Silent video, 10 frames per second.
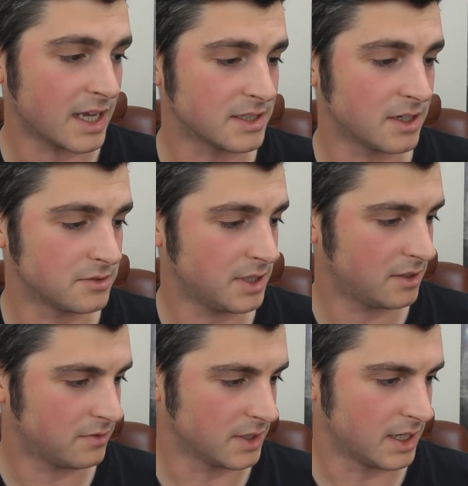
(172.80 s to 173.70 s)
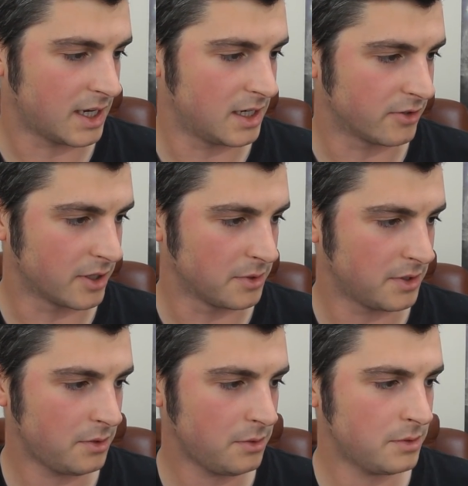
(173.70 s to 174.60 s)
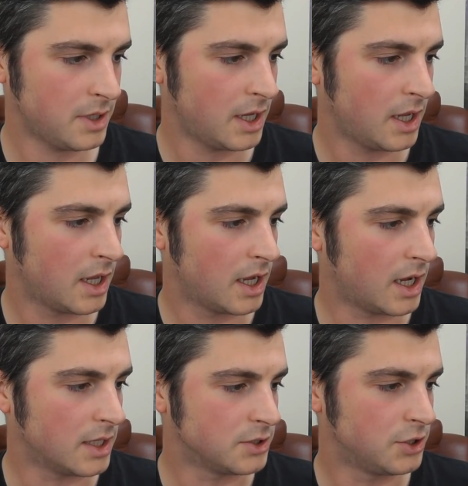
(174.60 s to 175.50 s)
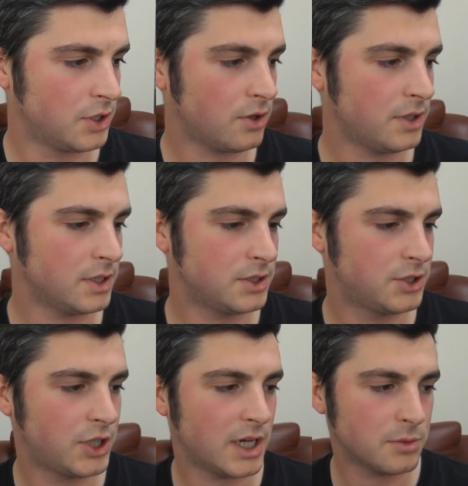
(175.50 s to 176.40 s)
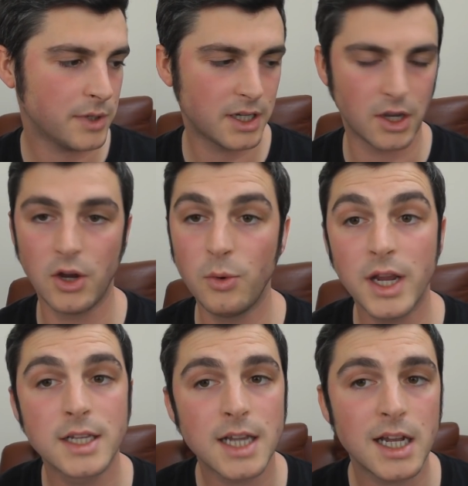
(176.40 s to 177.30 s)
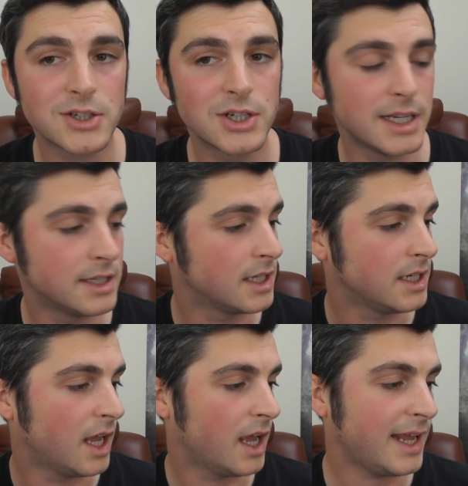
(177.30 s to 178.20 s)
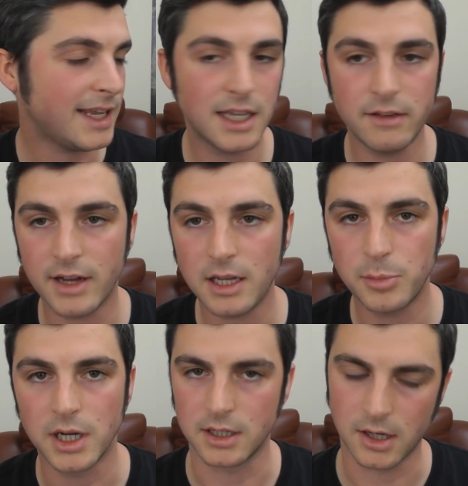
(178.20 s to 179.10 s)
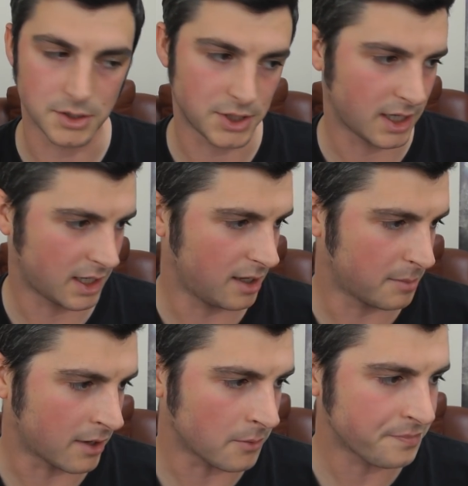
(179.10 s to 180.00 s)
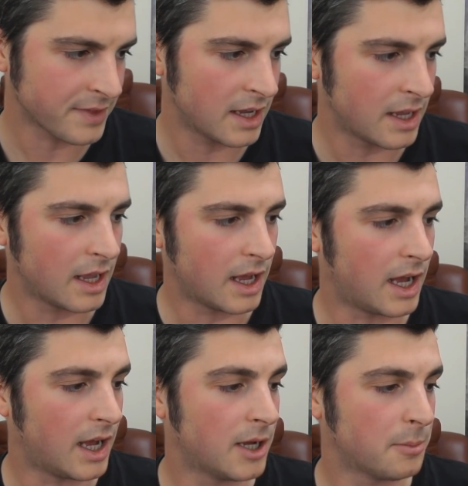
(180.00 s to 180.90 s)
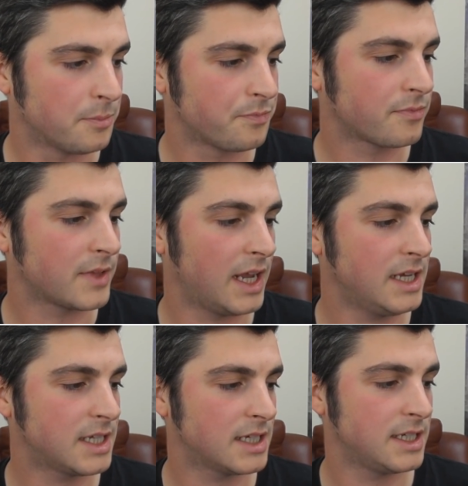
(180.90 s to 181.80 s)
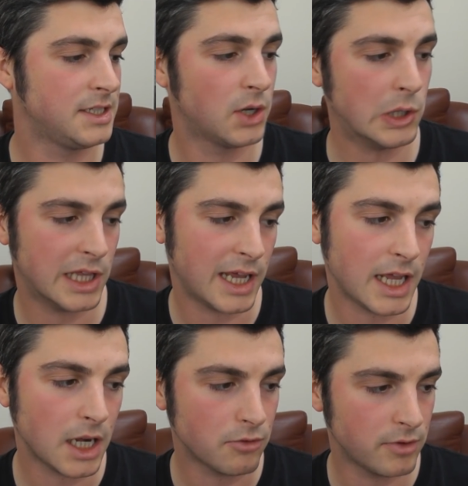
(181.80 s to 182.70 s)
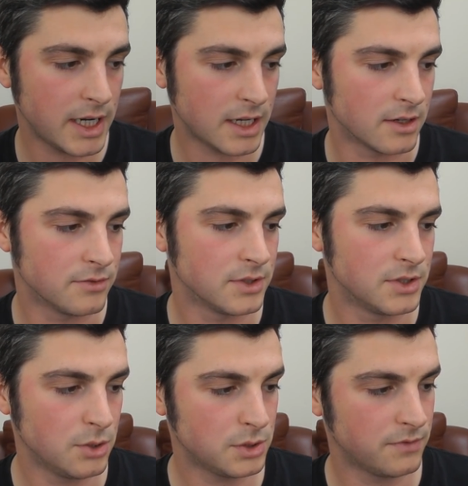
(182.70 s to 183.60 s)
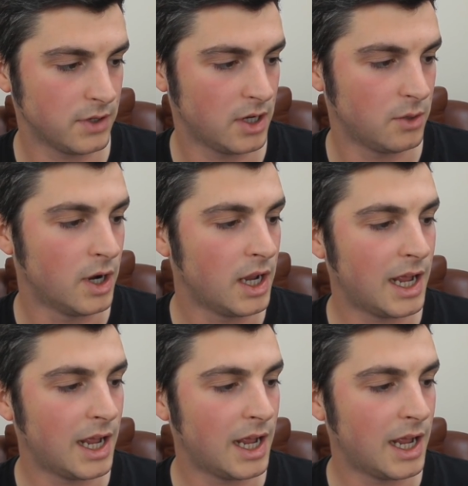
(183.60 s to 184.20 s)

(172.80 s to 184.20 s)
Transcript: So Jennifer, yeah, I agree with you. John Chadwick, who is actually the Inky Vapor, go and check him out. He says he took the inner ring of the Juice Flow